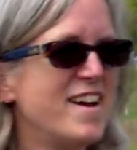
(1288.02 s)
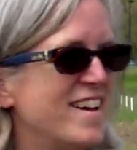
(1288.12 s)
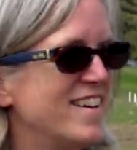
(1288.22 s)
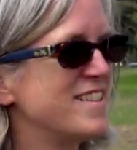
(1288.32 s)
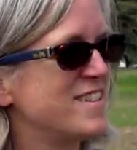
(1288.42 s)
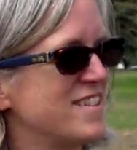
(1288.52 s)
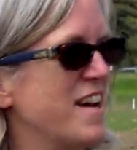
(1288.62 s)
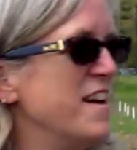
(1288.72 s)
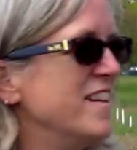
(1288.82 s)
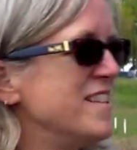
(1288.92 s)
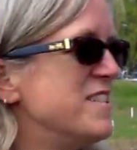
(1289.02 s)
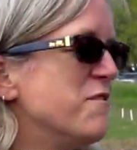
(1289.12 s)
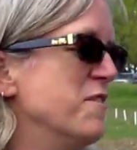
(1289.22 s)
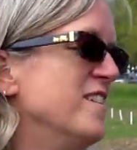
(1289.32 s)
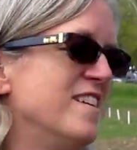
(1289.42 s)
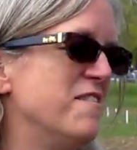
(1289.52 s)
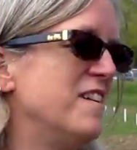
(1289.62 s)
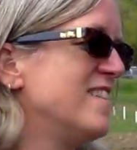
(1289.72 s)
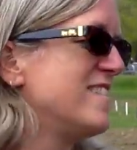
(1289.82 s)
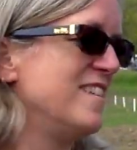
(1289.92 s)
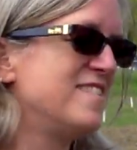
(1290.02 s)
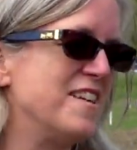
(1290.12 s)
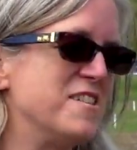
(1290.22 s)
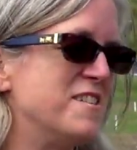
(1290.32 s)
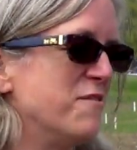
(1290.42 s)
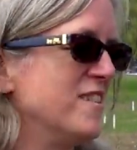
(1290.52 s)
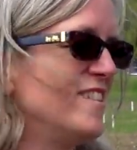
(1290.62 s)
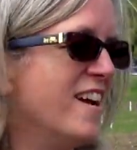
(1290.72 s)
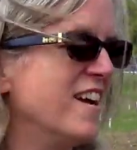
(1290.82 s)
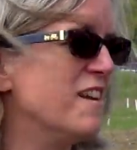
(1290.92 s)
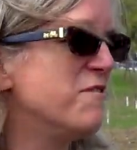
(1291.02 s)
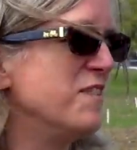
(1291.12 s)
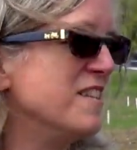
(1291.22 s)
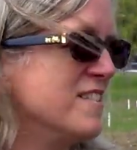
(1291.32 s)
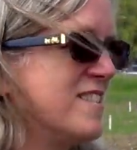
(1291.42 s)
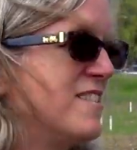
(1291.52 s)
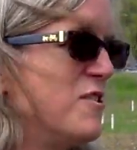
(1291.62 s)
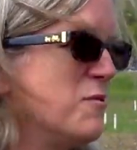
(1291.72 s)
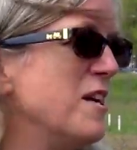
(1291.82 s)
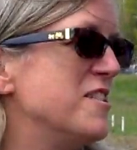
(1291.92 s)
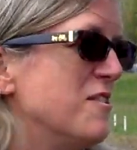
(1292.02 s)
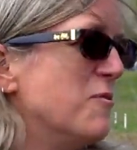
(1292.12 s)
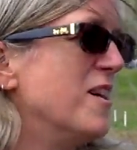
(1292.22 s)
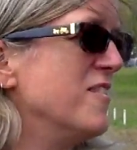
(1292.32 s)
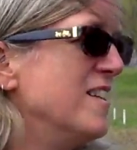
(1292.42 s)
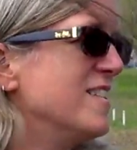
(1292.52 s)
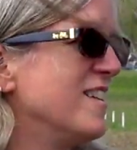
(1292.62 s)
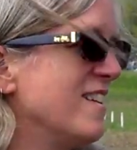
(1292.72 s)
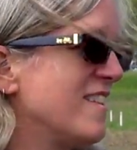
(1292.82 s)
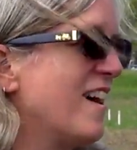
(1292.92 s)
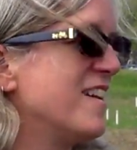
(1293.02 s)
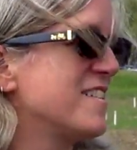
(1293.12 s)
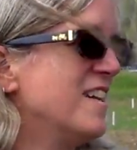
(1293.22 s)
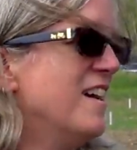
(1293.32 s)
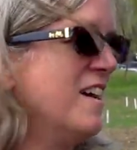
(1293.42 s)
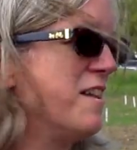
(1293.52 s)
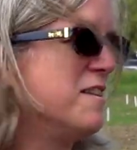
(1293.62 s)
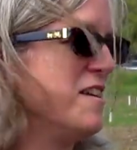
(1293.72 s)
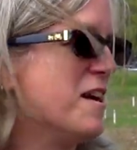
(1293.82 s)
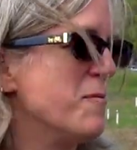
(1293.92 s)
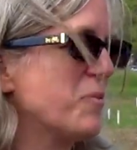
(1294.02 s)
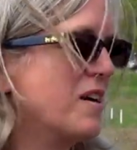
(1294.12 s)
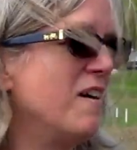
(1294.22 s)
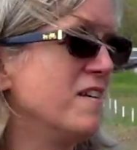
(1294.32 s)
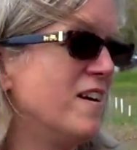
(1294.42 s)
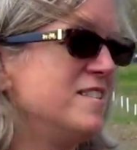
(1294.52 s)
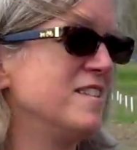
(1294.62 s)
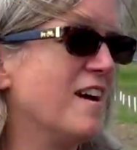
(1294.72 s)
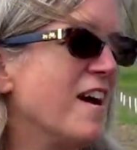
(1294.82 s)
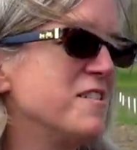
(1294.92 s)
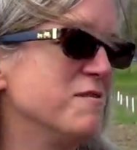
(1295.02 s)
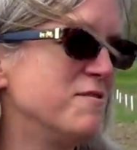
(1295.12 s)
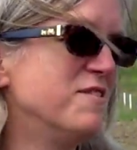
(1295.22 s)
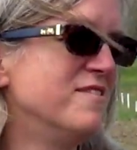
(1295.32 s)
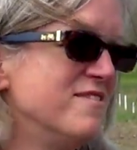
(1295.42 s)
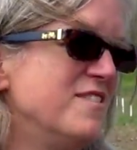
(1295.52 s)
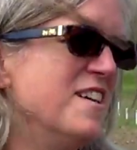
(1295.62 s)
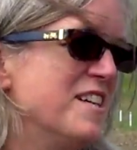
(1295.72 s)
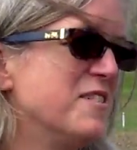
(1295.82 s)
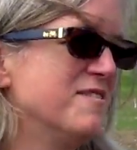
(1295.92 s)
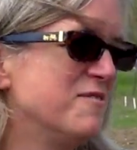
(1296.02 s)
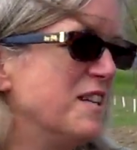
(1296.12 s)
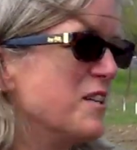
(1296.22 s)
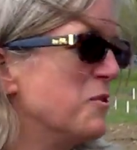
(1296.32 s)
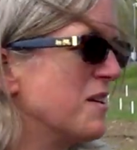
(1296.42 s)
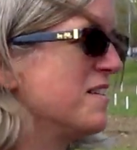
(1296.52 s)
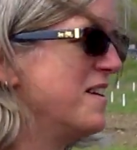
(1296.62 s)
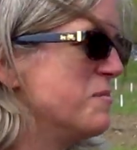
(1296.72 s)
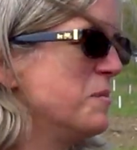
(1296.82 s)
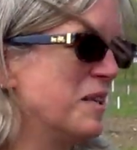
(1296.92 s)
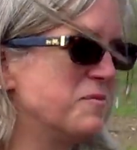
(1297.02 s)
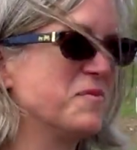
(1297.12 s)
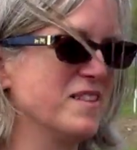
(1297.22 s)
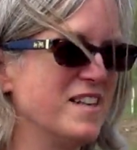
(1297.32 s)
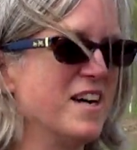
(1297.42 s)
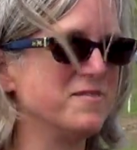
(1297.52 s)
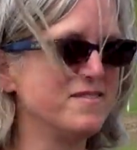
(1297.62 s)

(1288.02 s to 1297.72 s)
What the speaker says: It's such a different setting in a field situation where you need to get the colonizing active very, very quickly. But yeah.